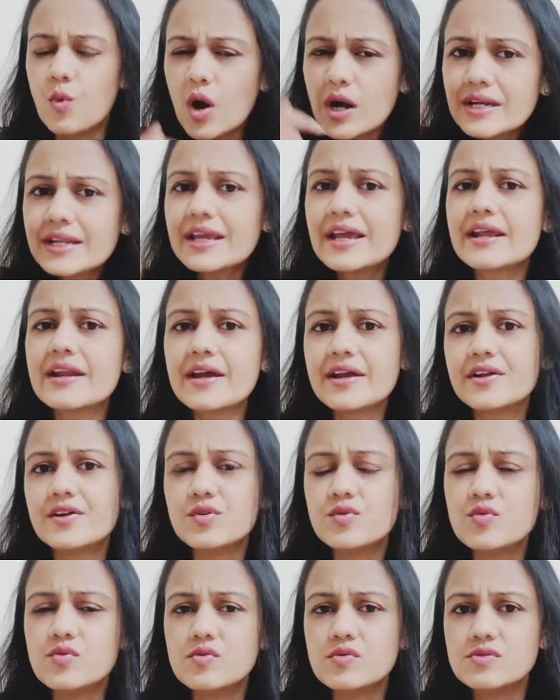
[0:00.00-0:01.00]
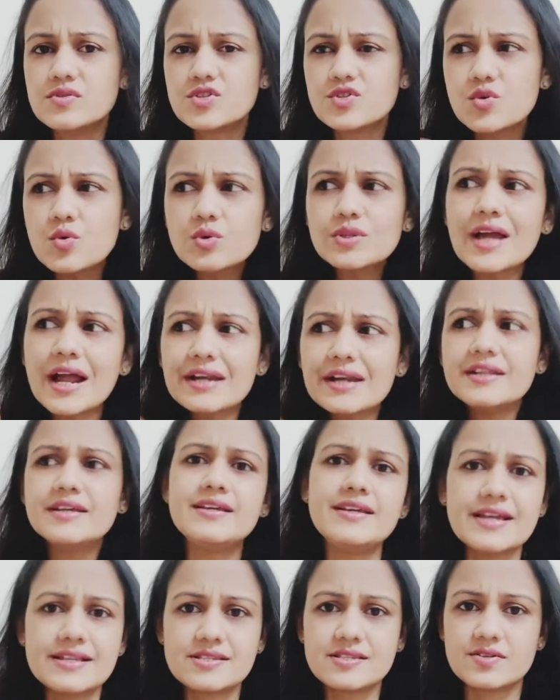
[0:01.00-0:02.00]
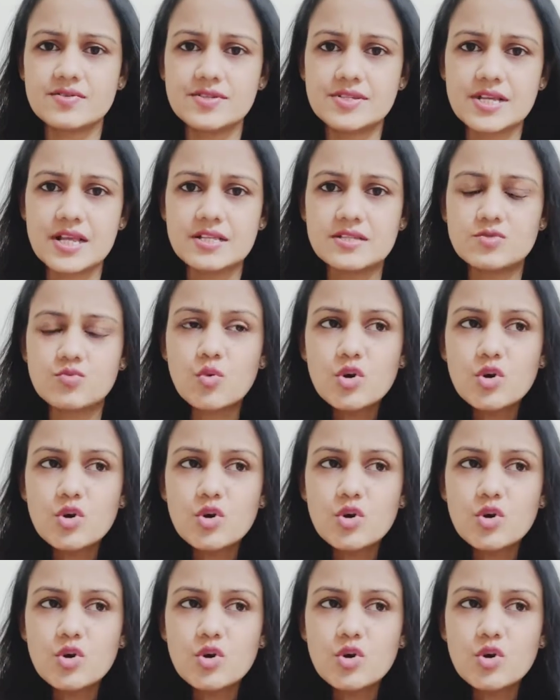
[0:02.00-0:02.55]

What can I do so that he gets results?